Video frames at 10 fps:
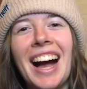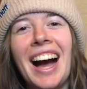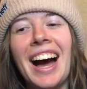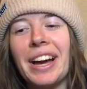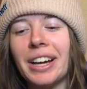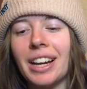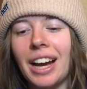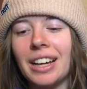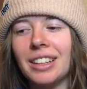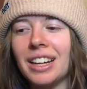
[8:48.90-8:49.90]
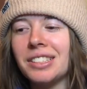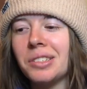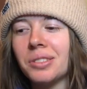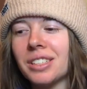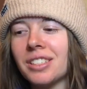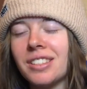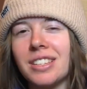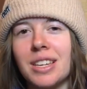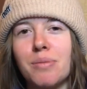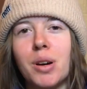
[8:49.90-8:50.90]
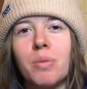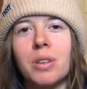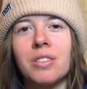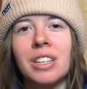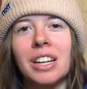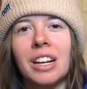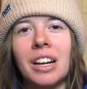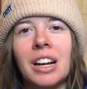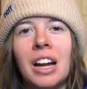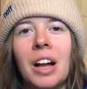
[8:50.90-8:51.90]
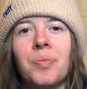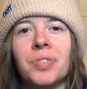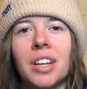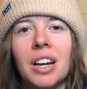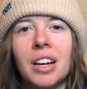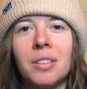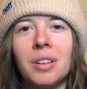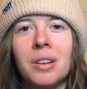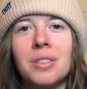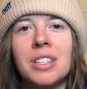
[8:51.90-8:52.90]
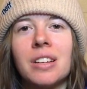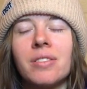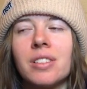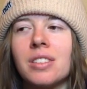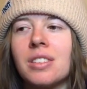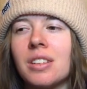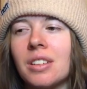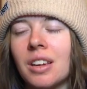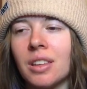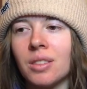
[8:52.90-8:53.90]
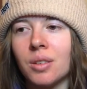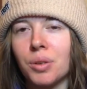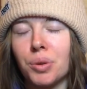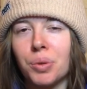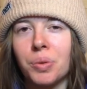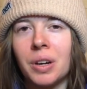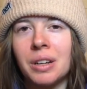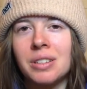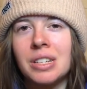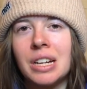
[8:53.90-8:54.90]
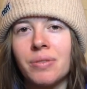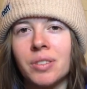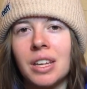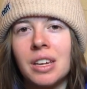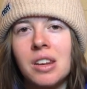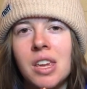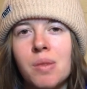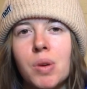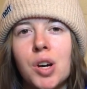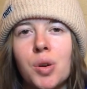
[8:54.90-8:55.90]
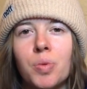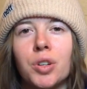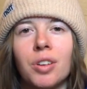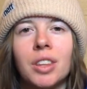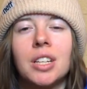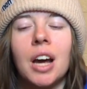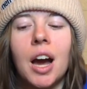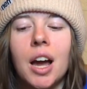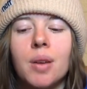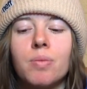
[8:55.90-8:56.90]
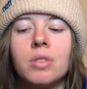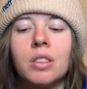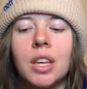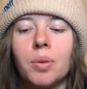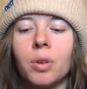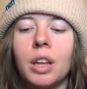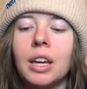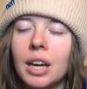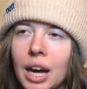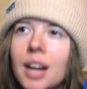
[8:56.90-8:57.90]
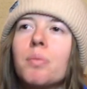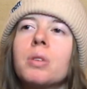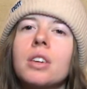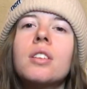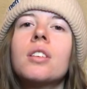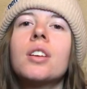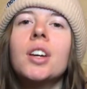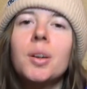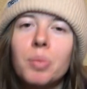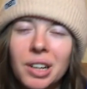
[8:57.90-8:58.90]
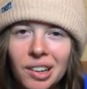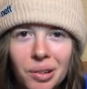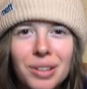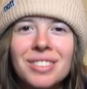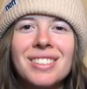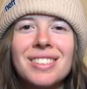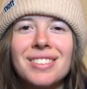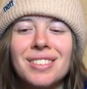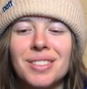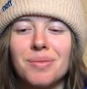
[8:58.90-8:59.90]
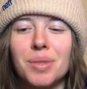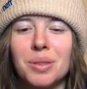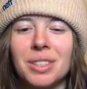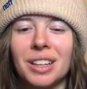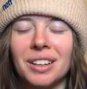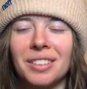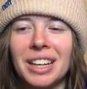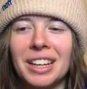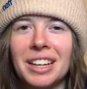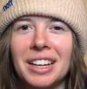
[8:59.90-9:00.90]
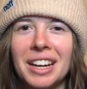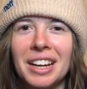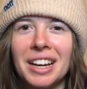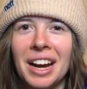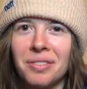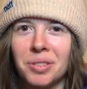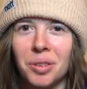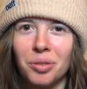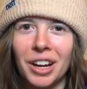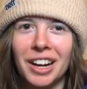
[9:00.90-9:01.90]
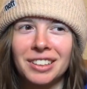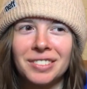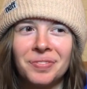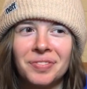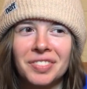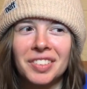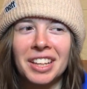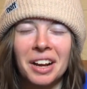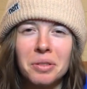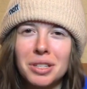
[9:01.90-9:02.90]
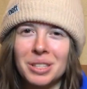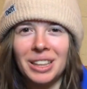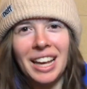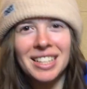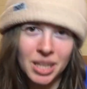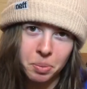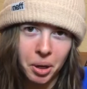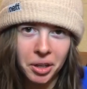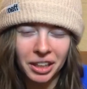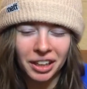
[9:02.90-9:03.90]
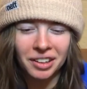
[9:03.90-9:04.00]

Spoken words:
I do listen to emo music. I was never a scene kid, though. I was never, like, an emo during the times that they were, like, at a peak, but I always listened to the music, like, after the fact. Like, I was just late to the party.